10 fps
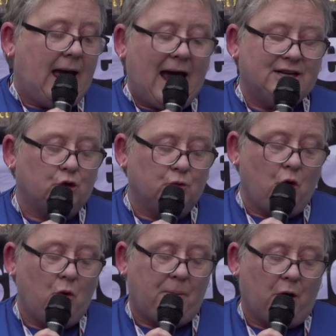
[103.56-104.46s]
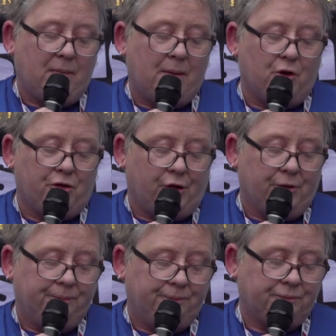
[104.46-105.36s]
I don't know about my brother.
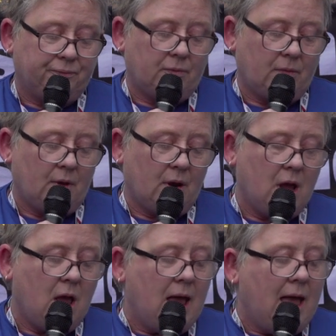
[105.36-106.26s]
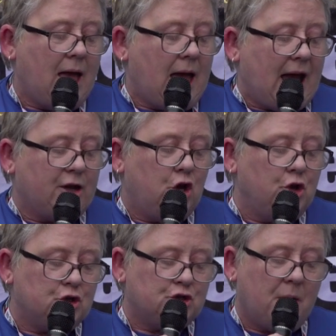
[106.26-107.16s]
And
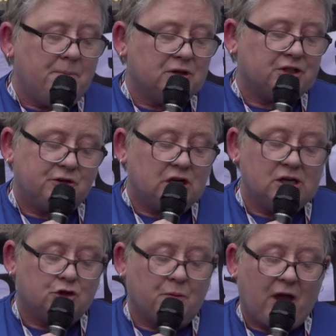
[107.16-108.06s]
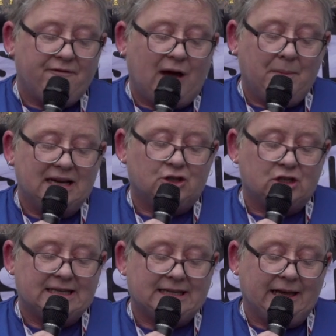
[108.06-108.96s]
huge numbers of children without families are
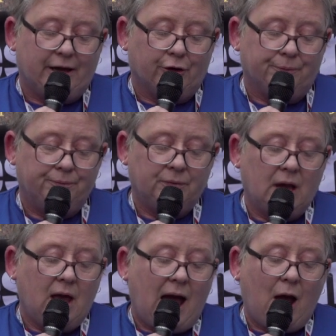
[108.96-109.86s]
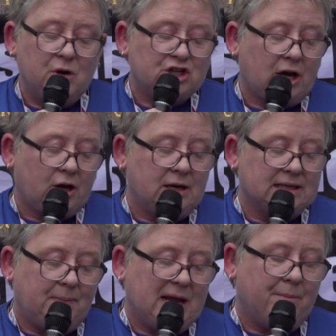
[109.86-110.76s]
sitting here. I wish I could
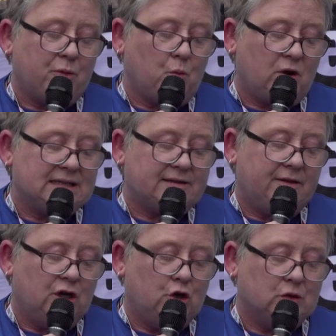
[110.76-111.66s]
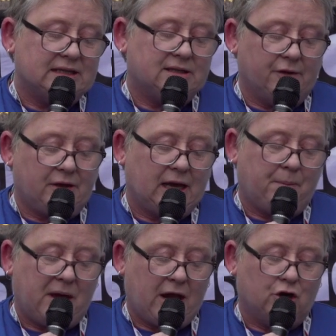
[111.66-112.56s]
explain, but what is in the news is nothing
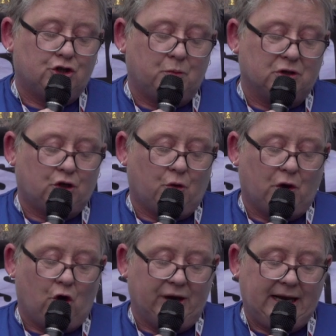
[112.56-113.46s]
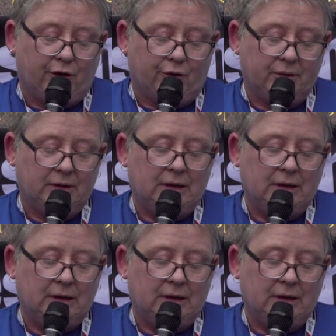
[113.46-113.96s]
compared to what's going on here.